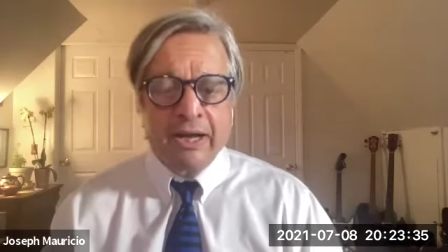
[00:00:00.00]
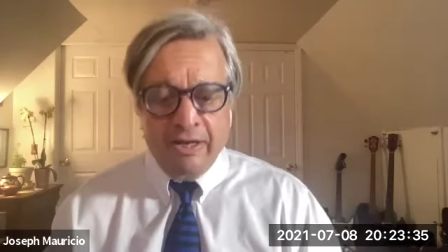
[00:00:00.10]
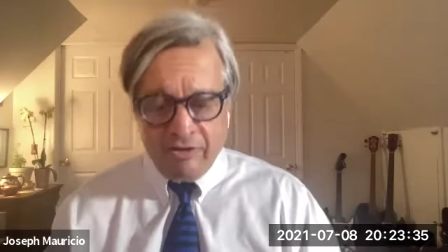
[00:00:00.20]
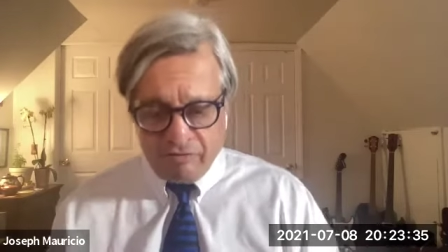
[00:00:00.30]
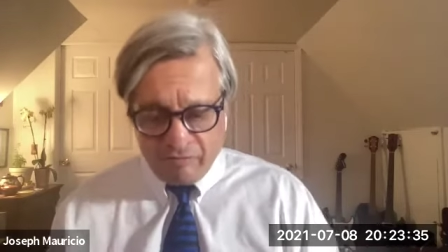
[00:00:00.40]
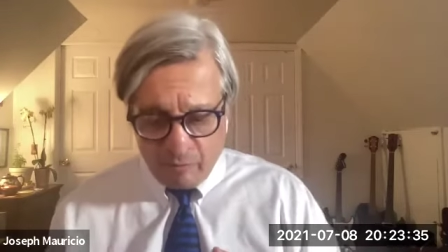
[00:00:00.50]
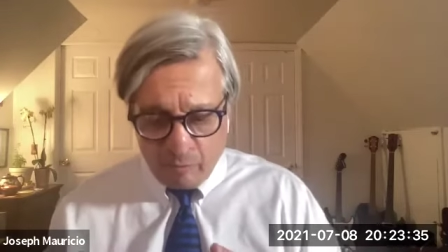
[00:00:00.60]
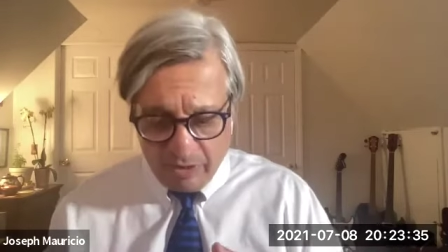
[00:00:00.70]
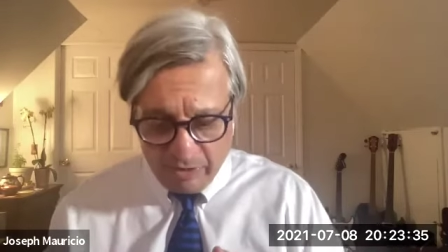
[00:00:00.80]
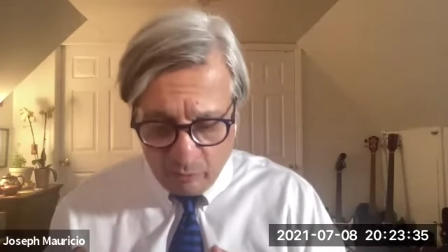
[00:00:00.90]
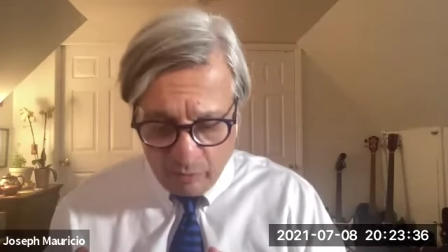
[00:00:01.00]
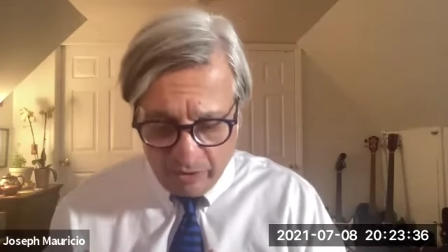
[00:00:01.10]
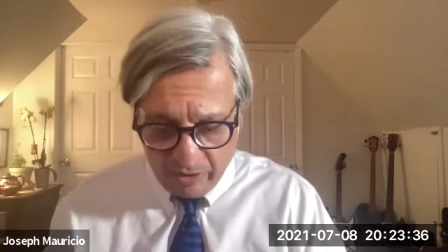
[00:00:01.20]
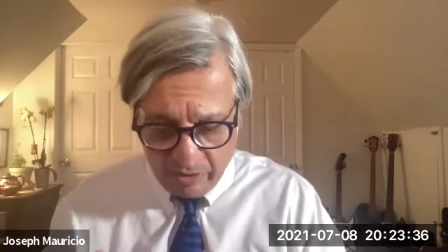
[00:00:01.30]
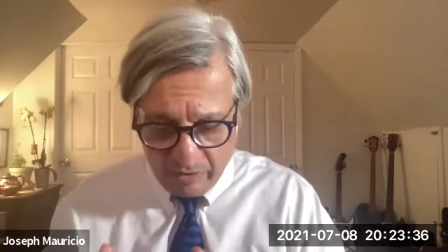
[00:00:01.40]
And it's for when
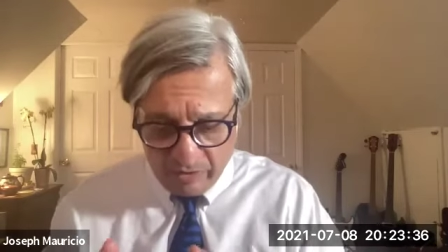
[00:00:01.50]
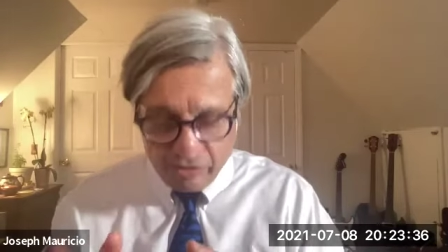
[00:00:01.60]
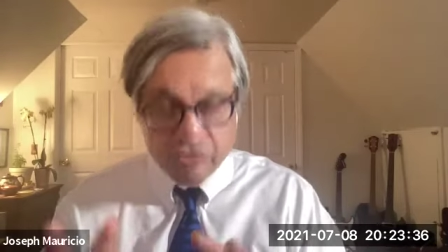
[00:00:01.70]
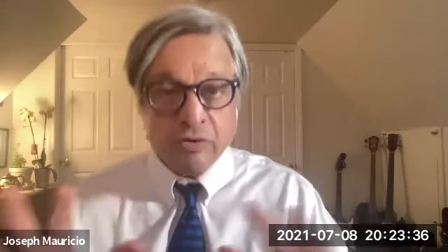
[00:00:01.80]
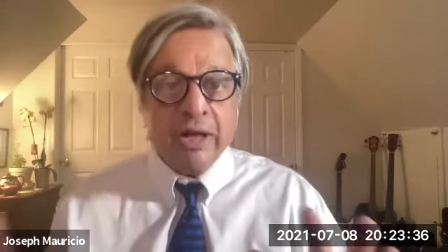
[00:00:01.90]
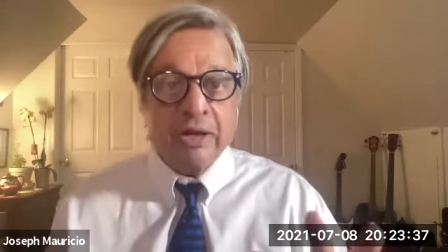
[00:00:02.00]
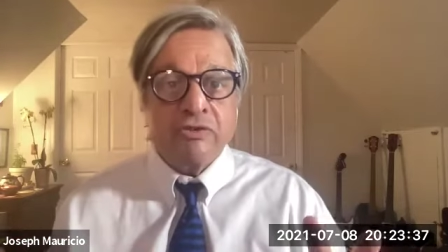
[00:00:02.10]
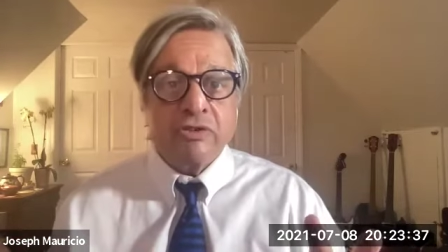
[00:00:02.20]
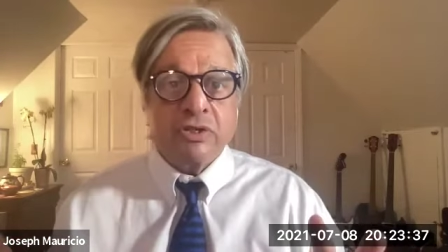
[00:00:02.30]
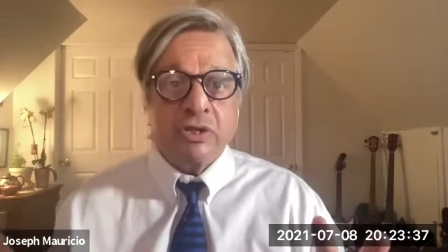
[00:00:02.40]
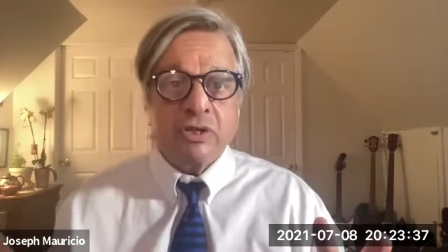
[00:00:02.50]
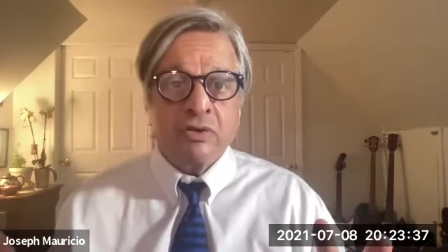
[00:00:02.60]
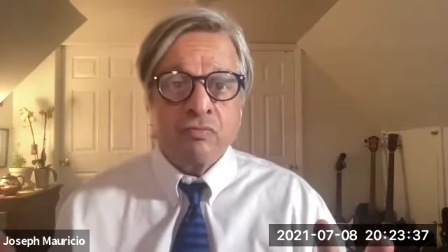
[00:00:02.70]
we're stressed,